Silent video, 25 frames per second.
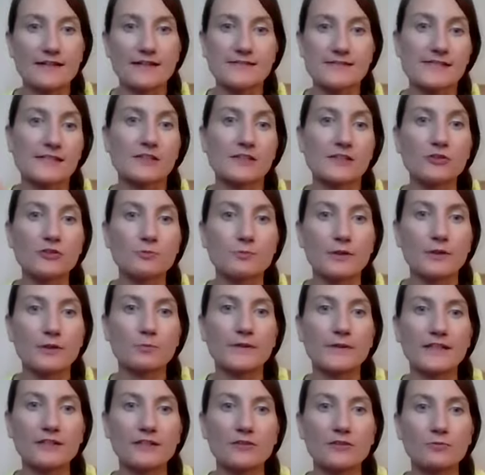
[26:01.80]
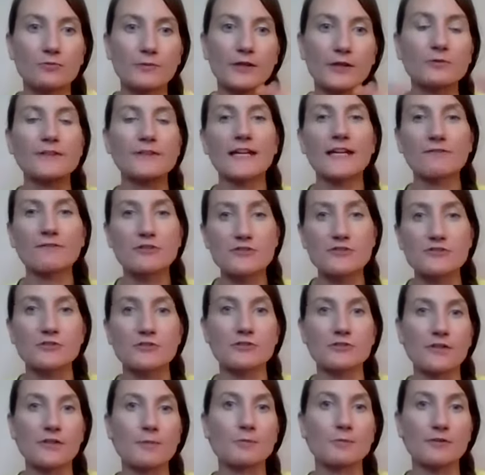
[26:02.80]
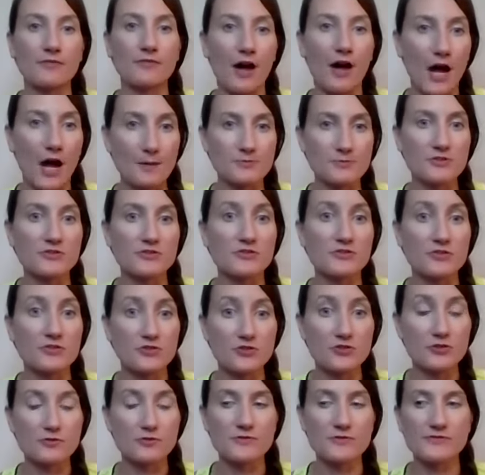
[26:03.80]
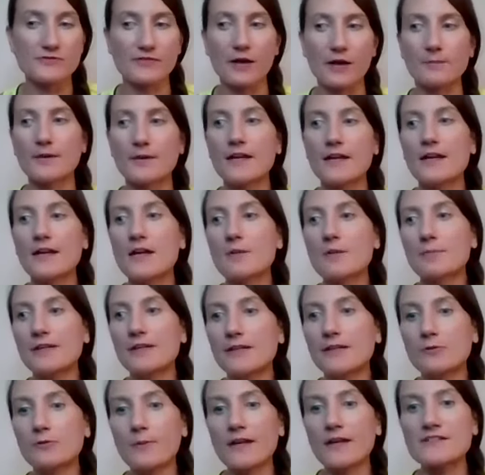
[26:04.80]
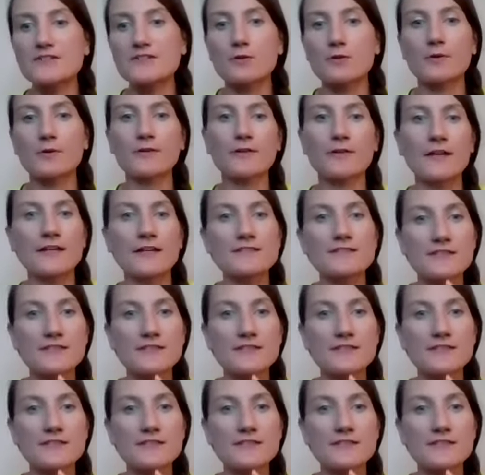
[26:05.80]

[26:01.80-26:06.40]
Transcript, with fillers: as a human we can we only have a certain number of options to choose from but anyway so right.